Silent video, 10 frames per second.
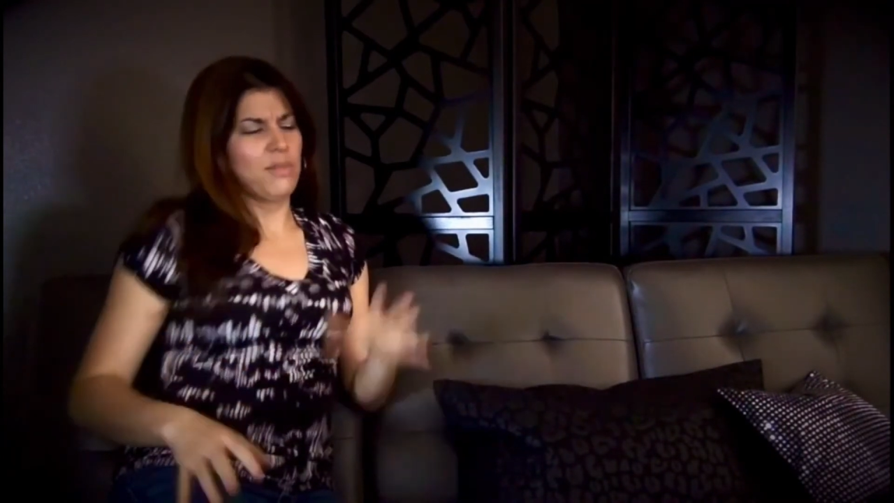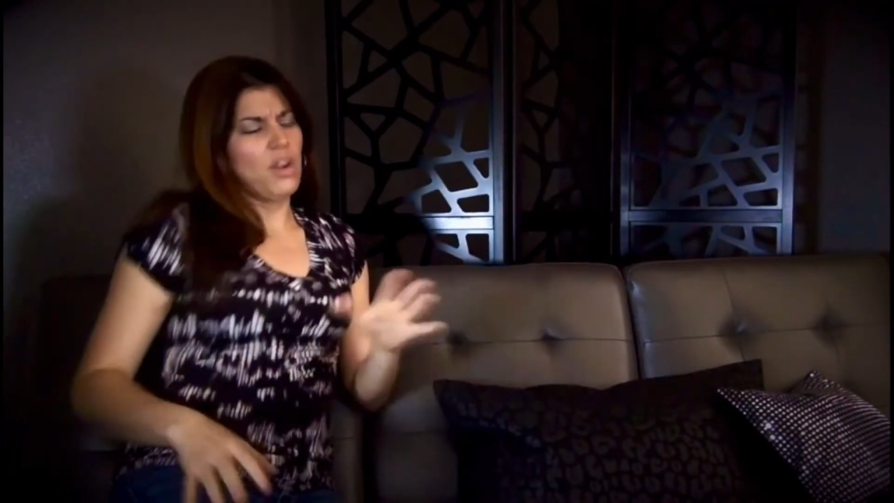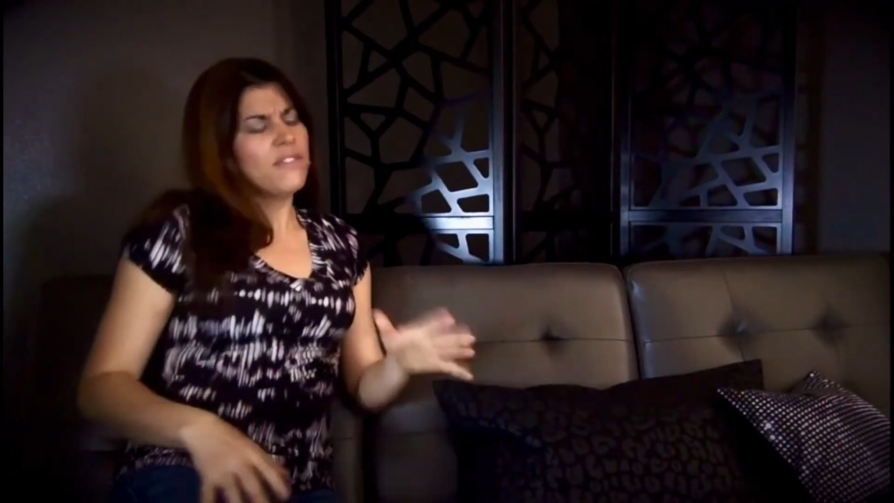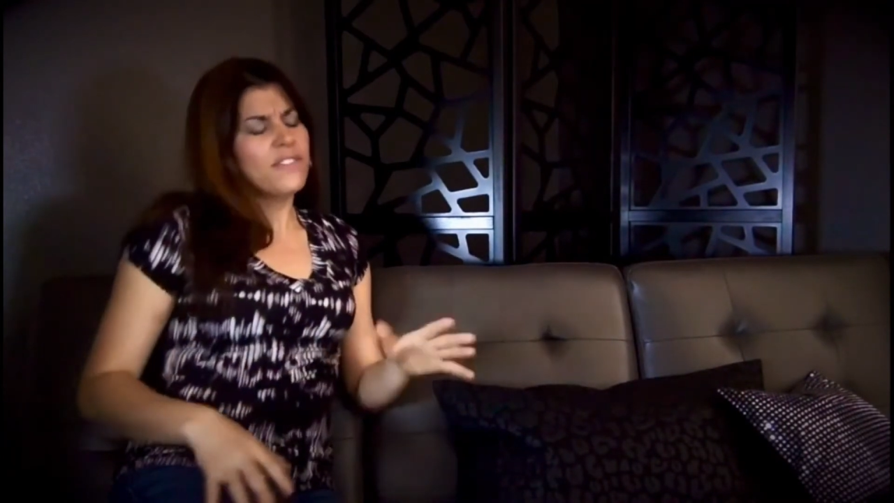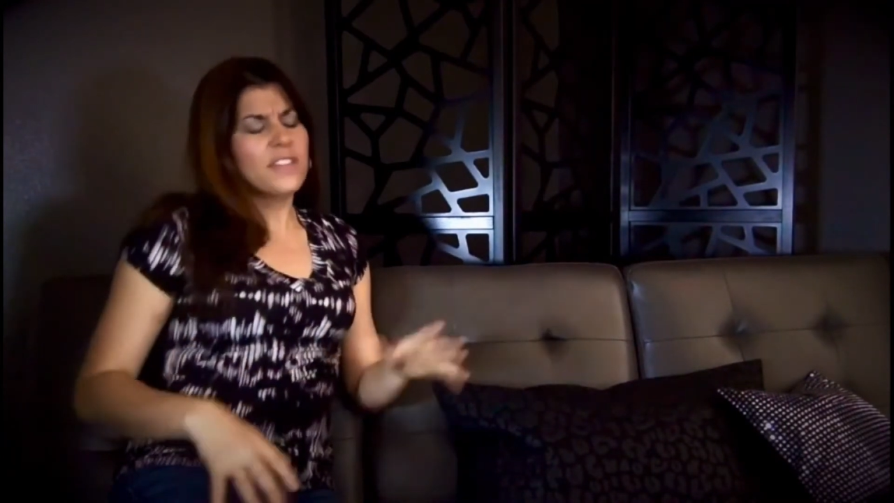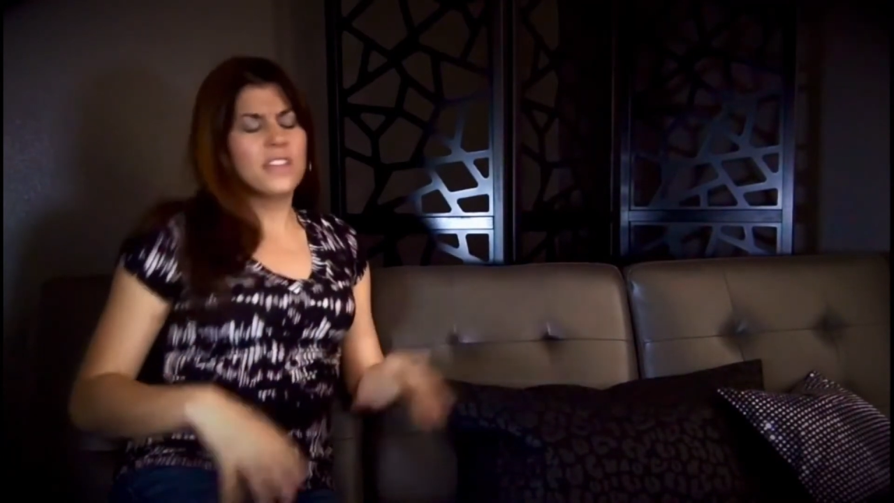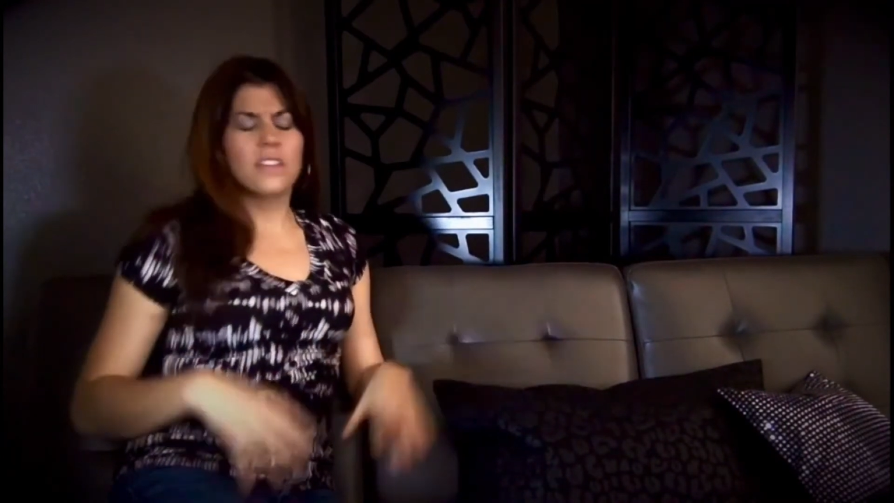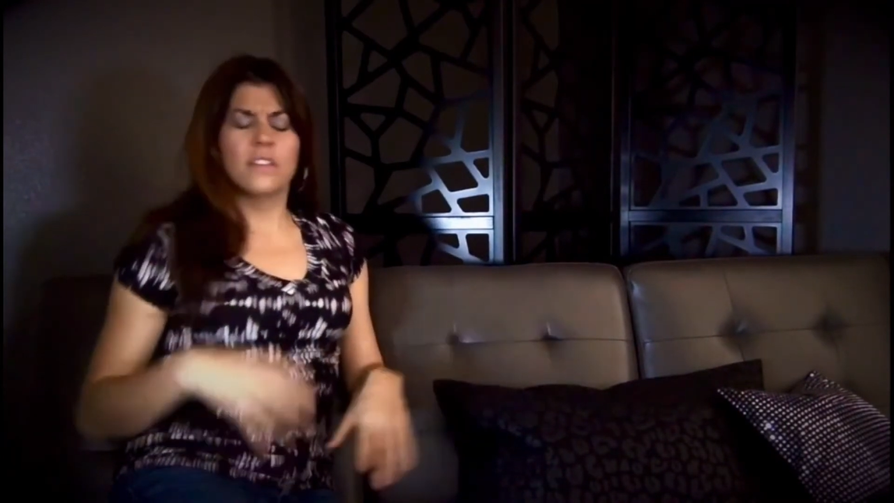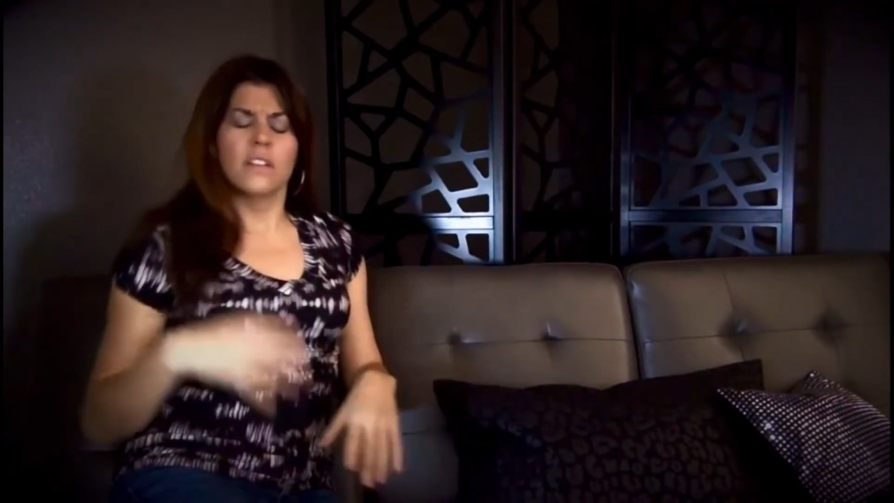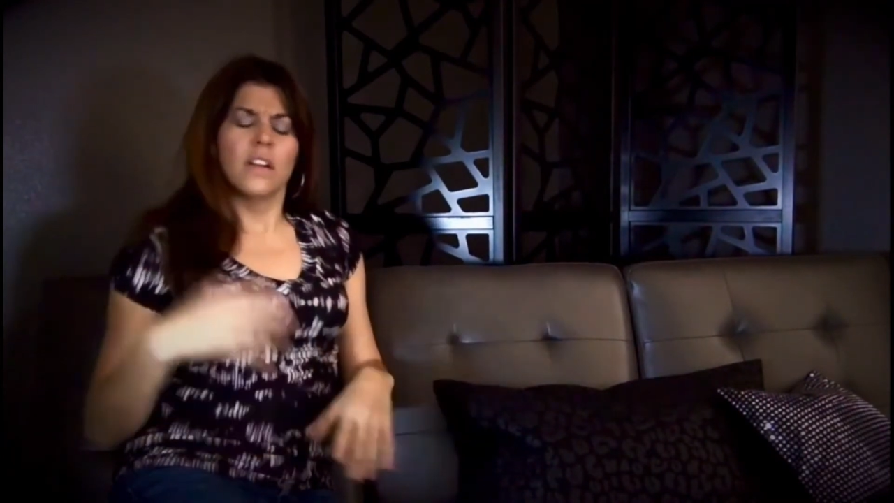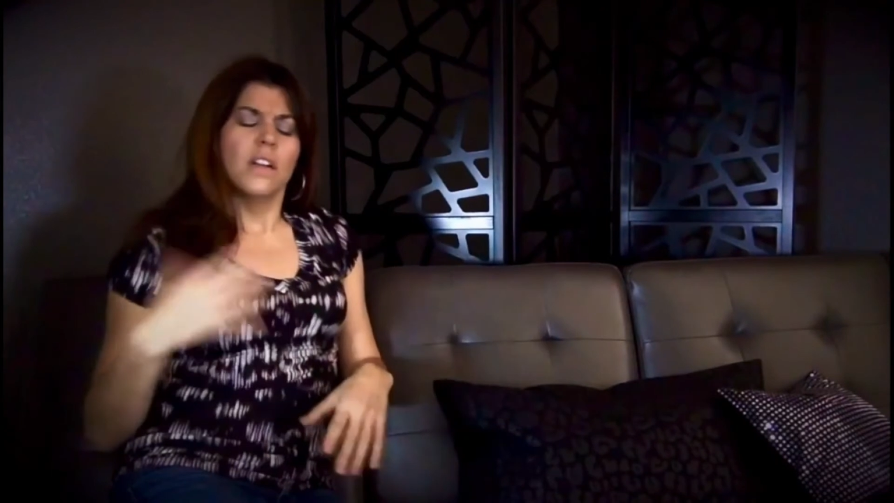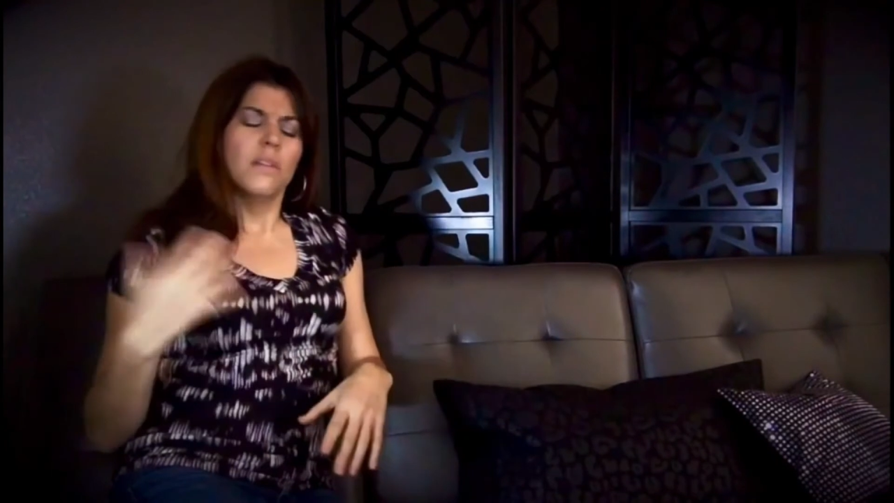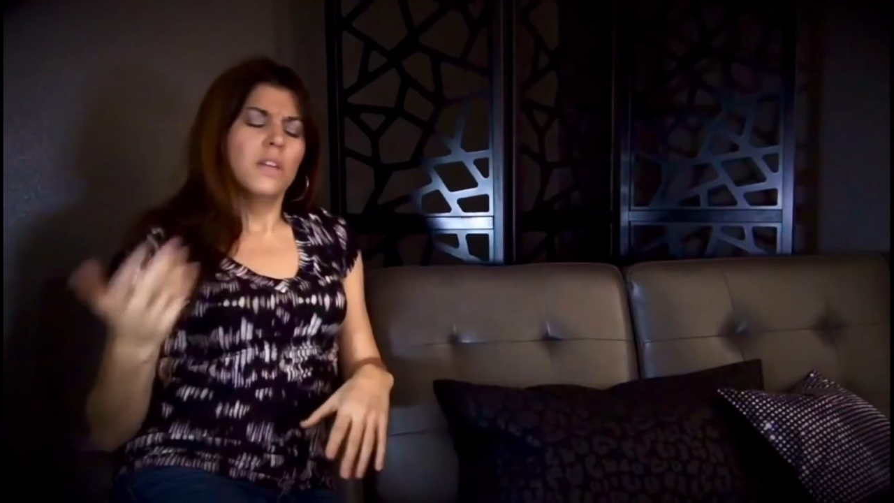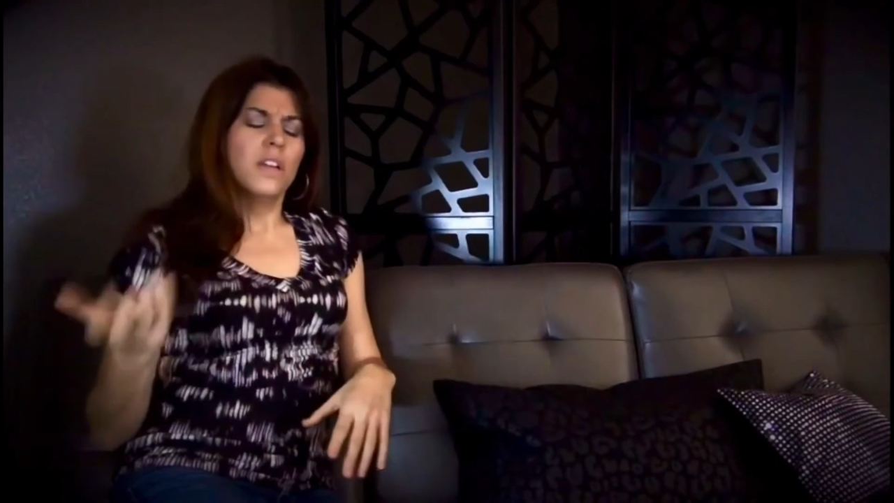I'm confident, or